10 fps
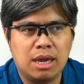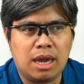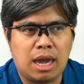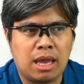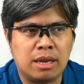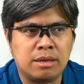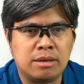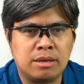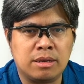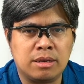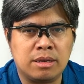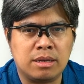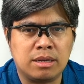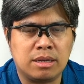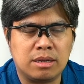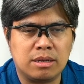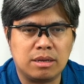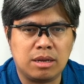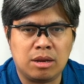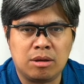And,
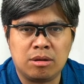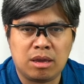you know,